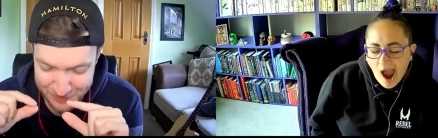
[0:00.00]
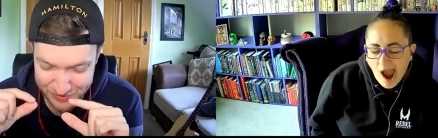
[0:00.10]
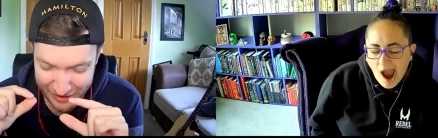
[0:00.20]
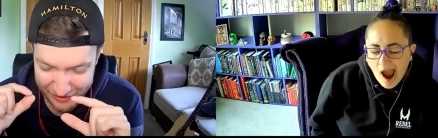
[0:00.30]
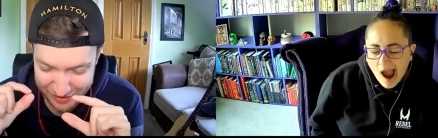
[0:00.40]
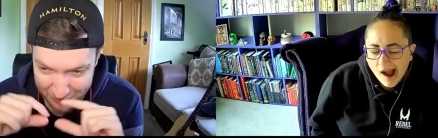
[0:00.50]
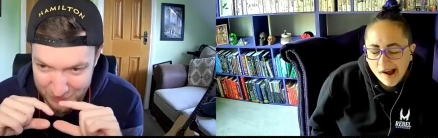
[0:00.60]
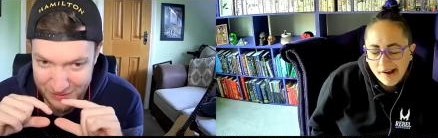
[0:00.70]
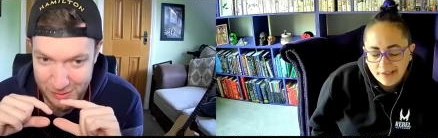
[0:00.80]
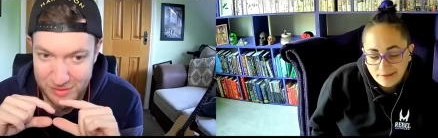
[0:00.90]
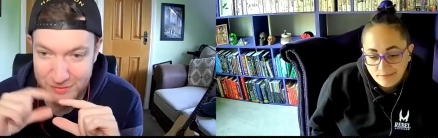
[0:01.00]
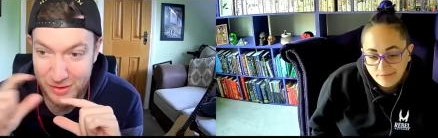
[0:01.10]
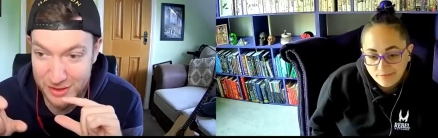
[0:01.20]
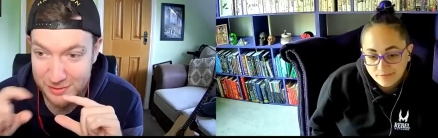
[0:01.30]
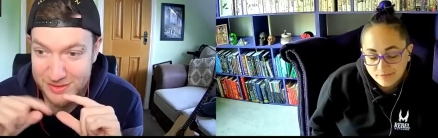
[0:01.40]
Speaker 1: and some of those have
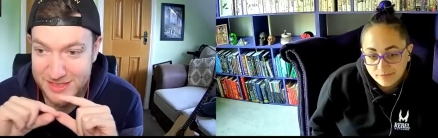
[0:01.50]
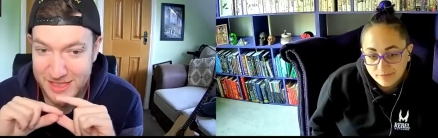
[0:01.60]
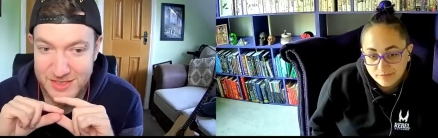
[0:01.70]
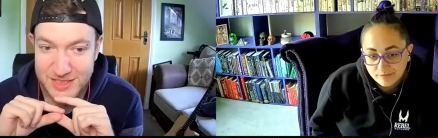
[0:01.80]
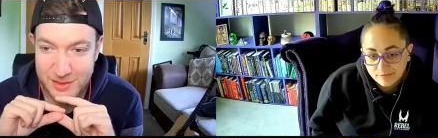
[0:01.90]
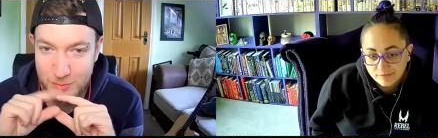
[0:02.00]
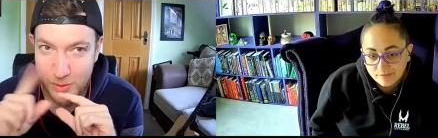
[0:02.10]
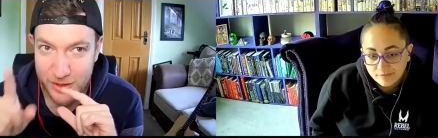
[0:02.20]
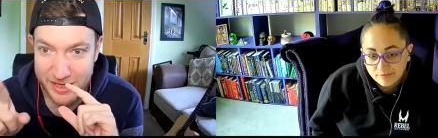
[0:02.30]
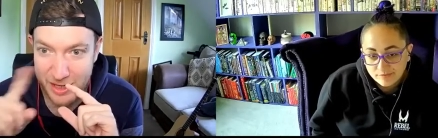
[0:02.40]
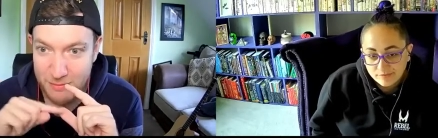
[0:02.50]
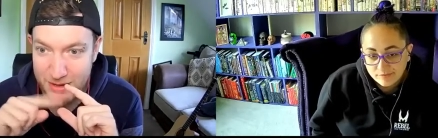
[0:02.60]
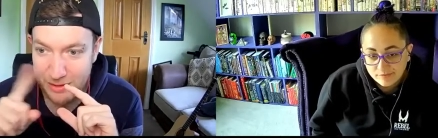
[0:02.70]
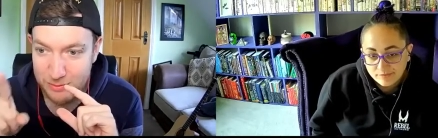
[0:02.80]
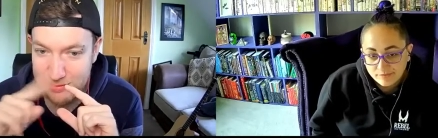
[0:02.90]
gotten loose and they're just like working
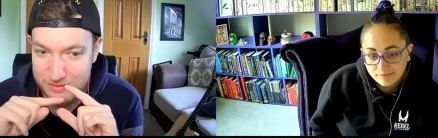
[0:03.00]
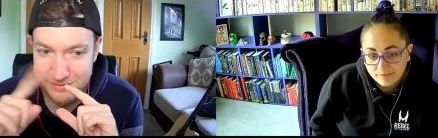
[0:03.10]
around